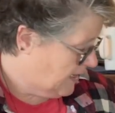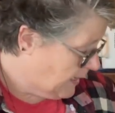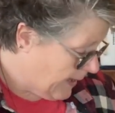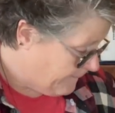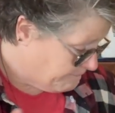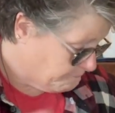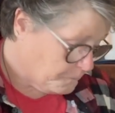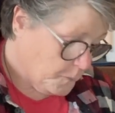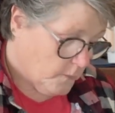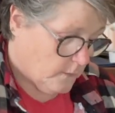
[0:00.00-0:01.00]
again.
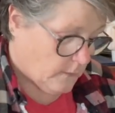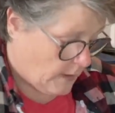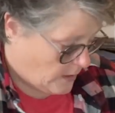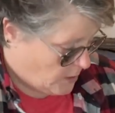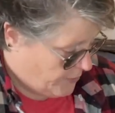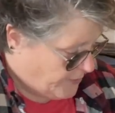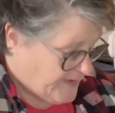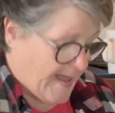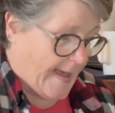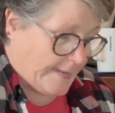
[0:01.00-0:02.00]
So there's
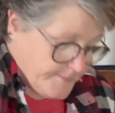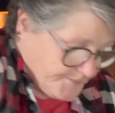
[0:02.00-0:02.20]
that.